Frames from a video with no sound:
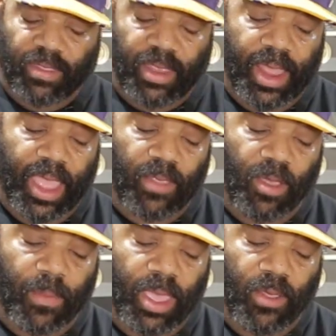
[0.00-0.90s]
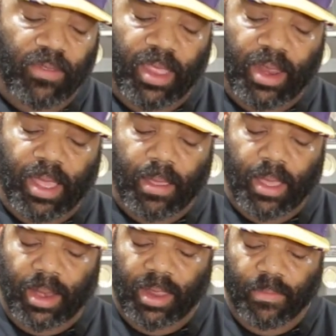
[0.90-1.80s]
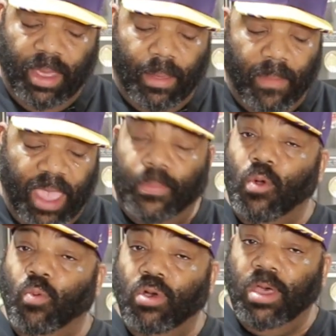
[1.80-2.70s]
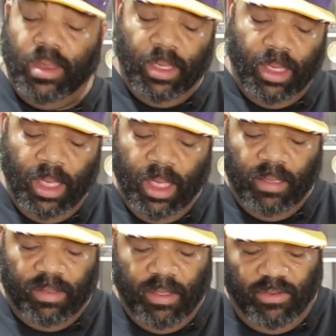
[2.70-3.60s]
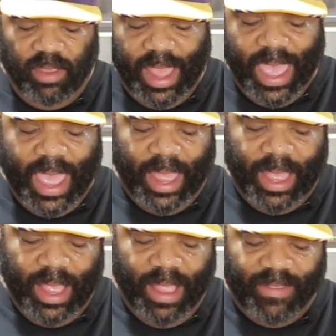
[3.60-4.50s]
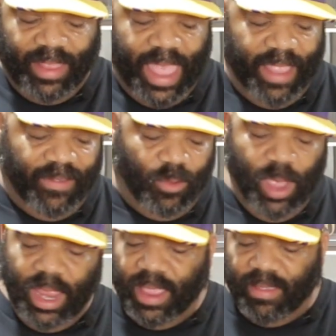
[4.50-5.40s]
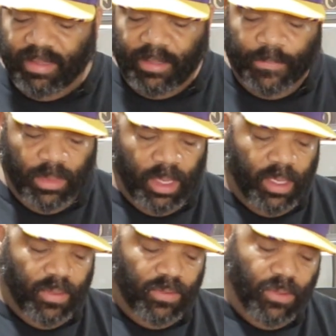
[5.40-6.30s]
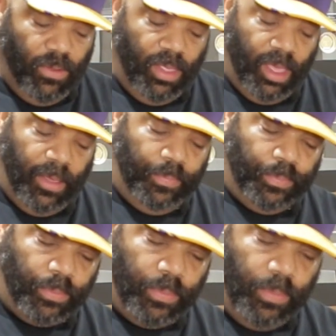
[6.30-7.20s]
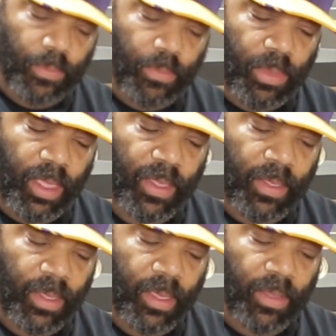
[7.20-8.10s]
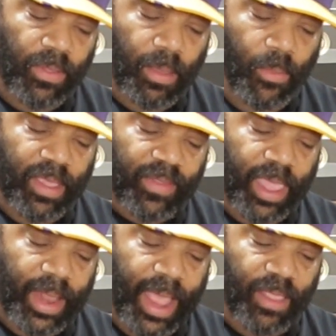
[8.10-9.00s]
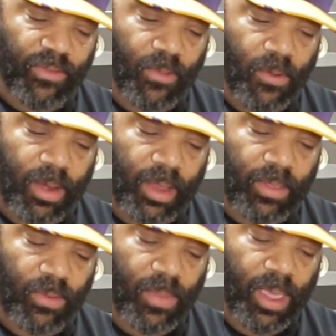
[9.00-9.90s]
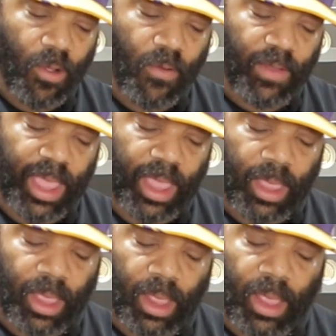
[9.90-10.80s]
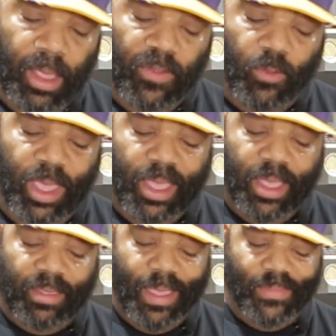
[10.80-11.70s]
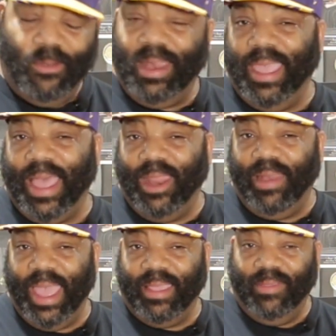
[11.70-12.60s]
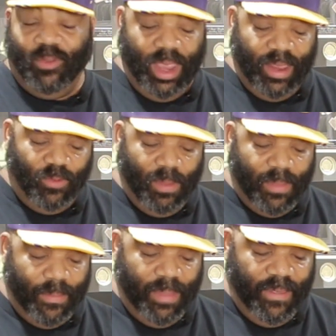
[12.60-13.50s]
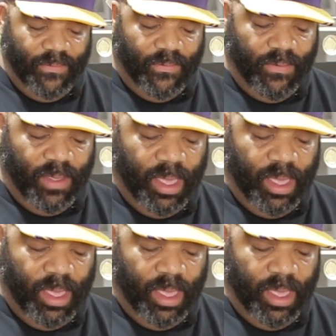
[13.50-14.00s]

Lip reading: today is we're going to be using a little bit of maple wood. So it should add a slight sweetness to the brisket. Not that you want it to be overly sweet, because I don't like sweetness with my beef.